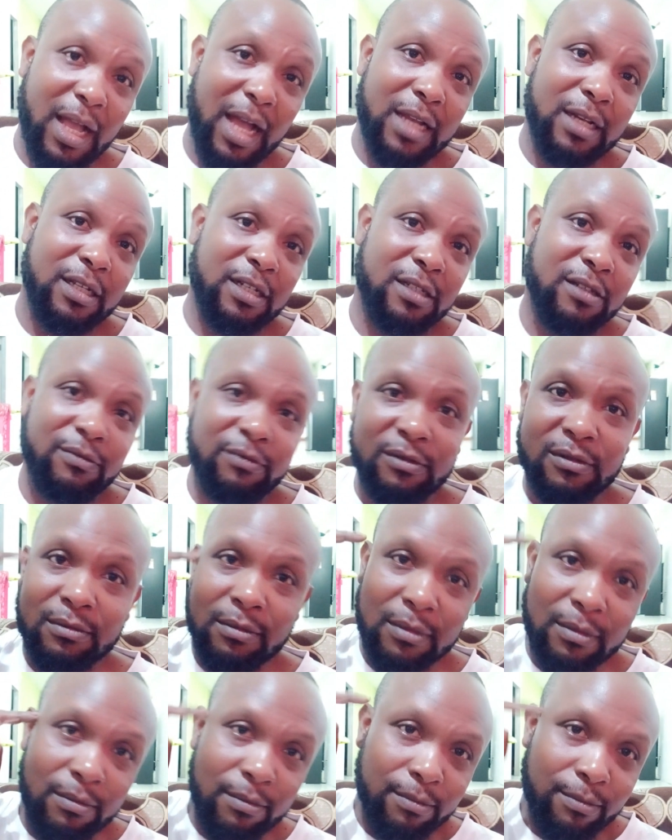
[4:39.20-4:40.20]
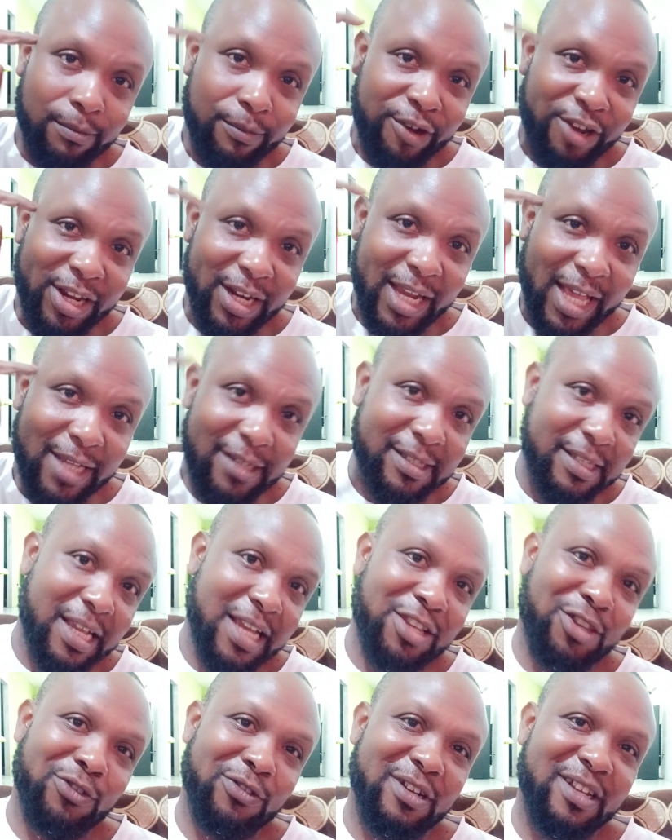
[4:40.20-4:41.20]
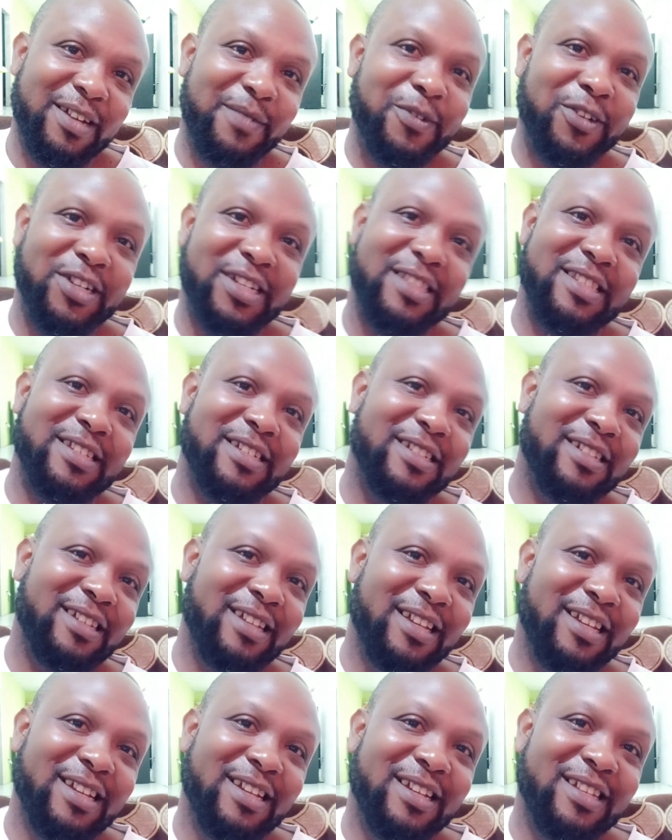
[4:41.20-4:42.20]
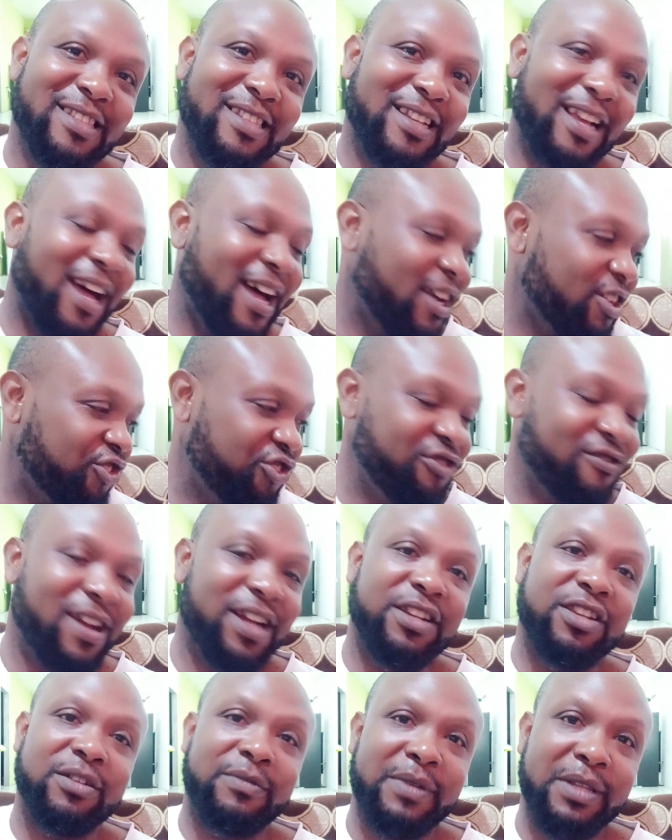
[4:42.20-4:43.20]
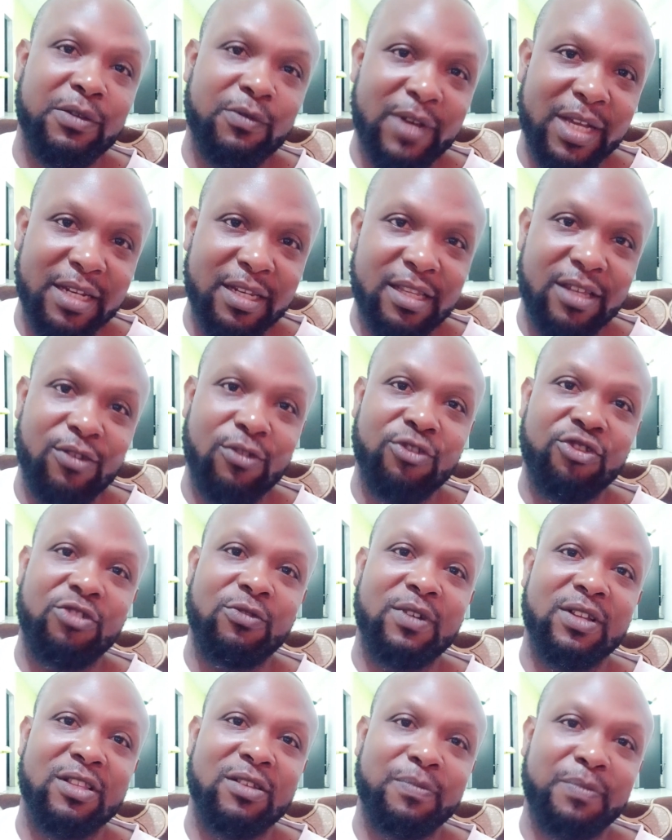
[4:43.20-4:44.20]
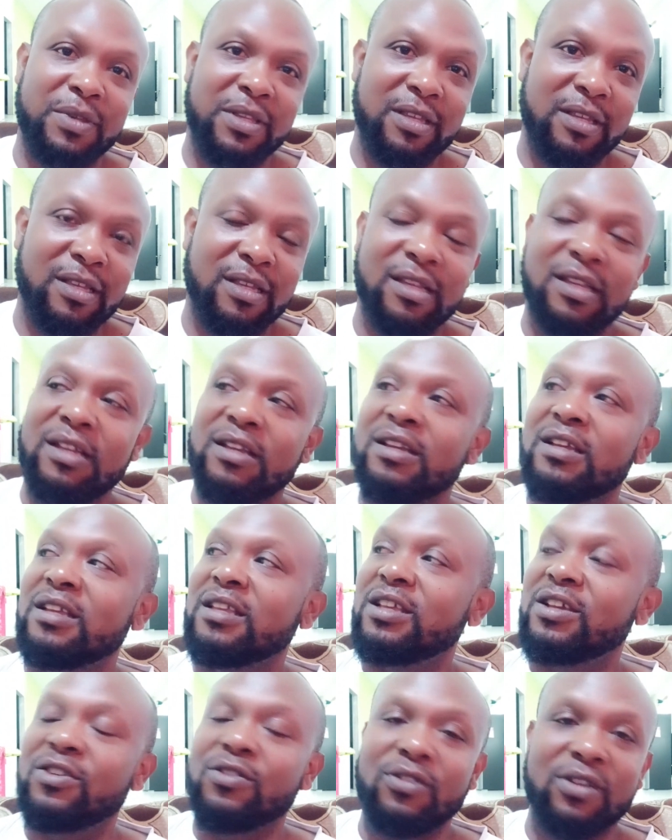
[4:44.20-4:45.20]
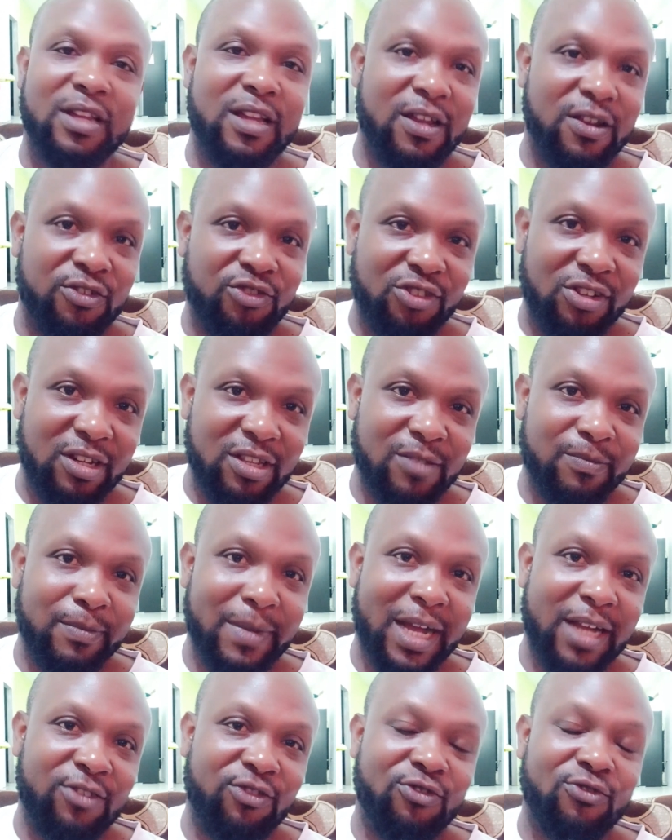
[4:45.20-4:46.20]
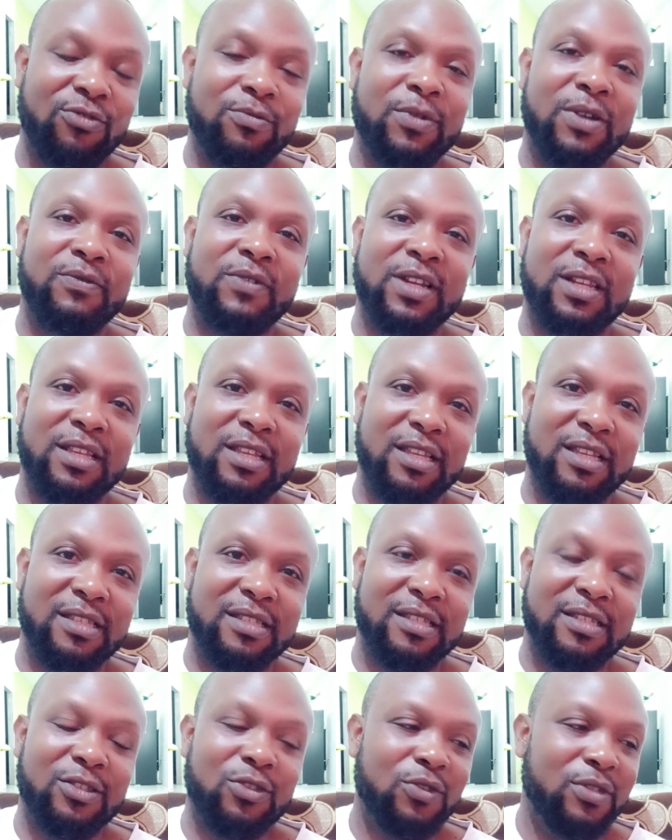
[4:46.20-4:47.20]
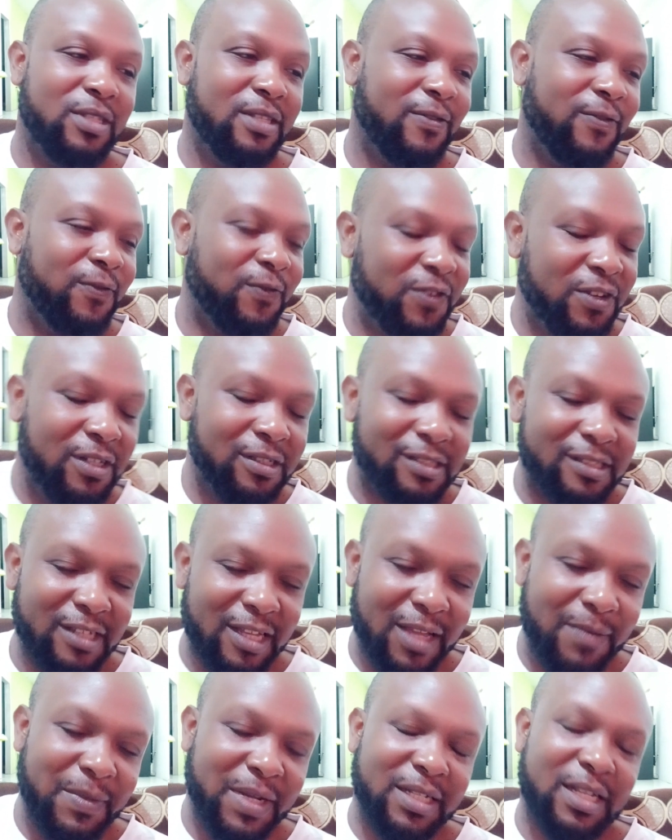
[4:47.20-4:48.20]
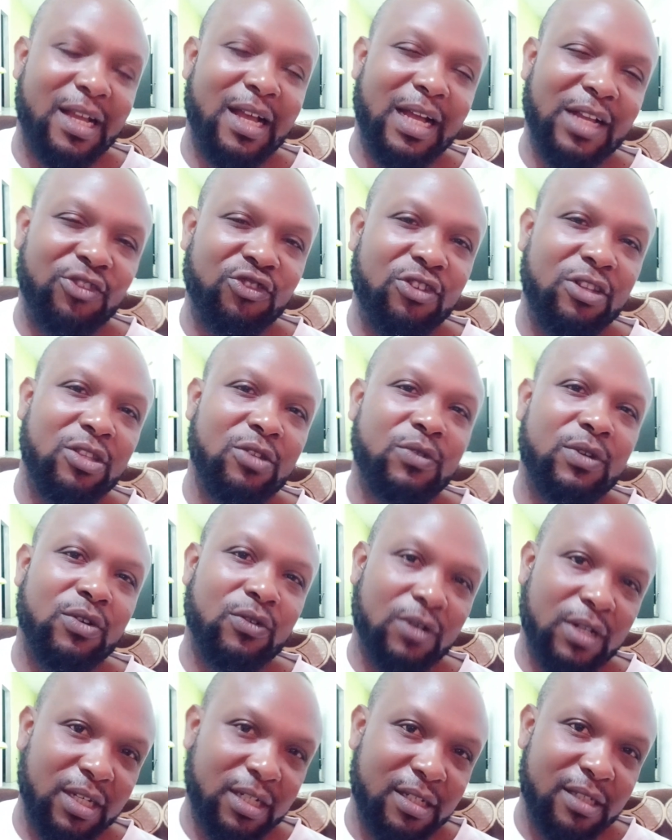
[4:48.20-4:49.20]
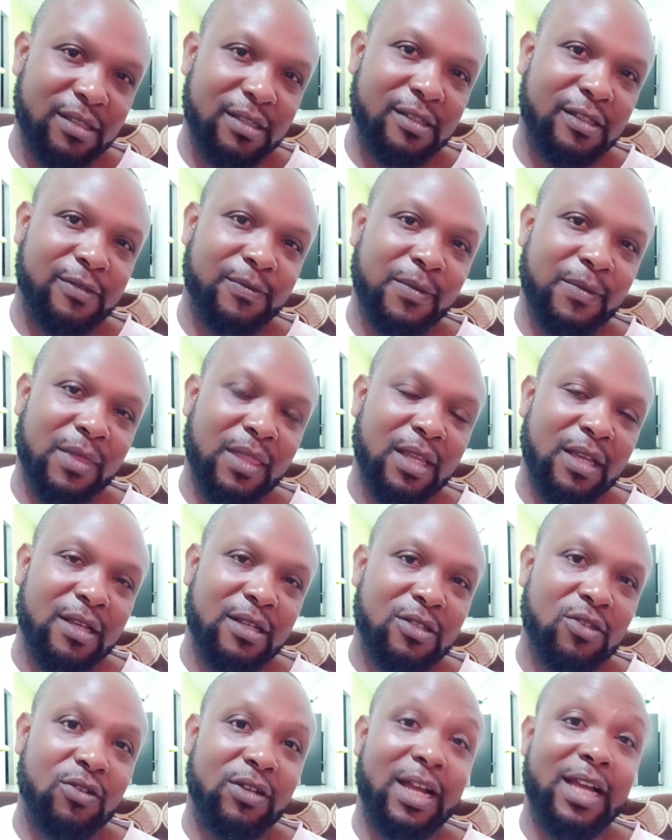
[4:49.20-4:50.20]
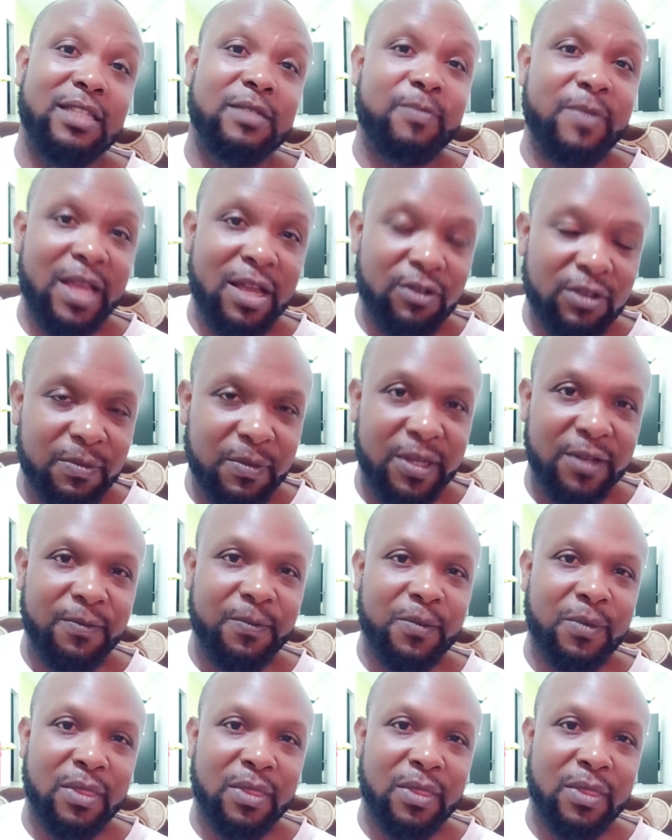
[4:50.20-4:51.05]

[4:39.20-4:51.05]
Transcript: little brain like schedule now, boy, to ask she randomly when, you know, she want to pee, you know, carry she in the bathroom, whatever the case is. So it's the first time that I'm actually doing all of this. So guys, bear with me.